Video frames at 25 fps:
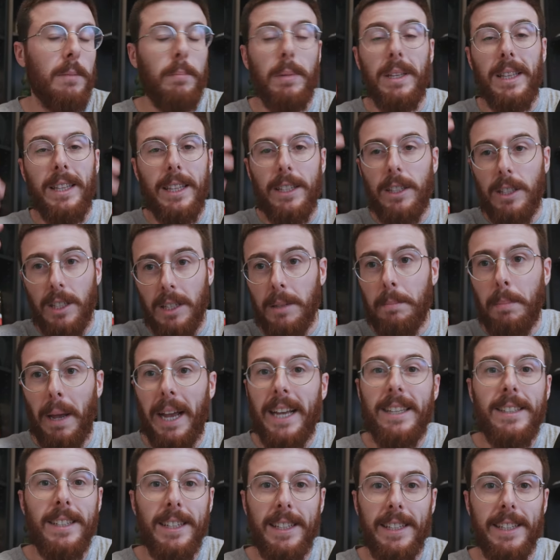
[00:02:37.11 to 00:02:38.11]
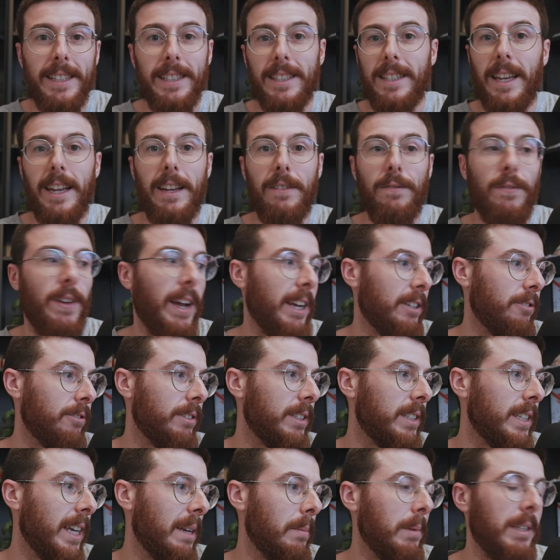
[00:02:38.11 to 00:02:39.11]
but it's basically a second
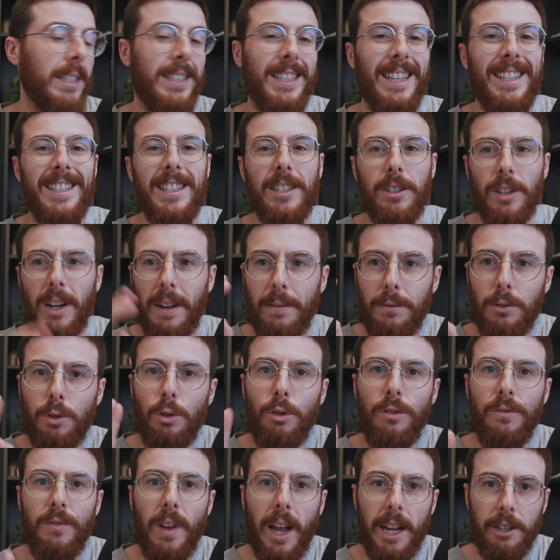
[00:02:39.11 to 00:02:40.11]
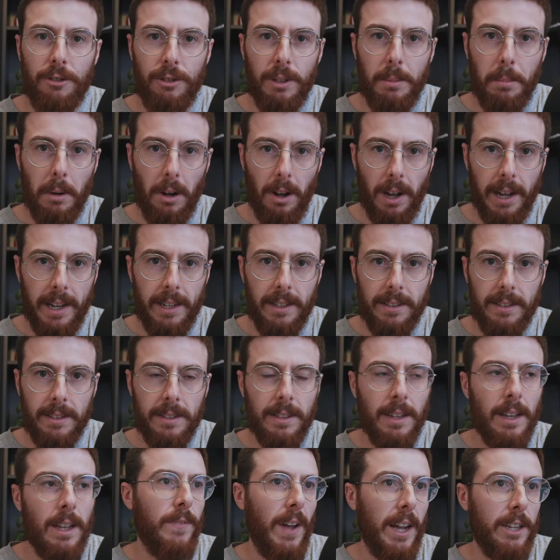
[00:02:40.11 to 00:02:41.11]
factory team in the sense it's going to have two factory
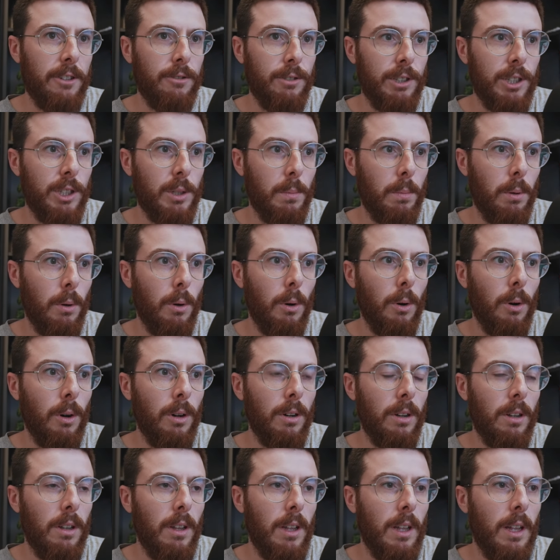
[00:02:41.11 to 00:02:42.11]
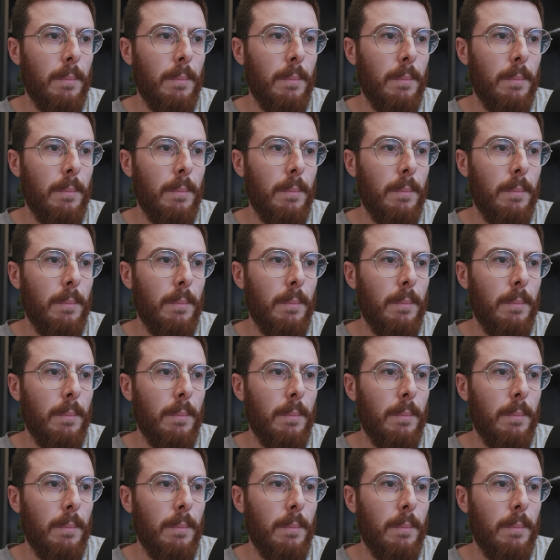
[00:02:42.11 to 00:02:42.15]
bikes, factory support.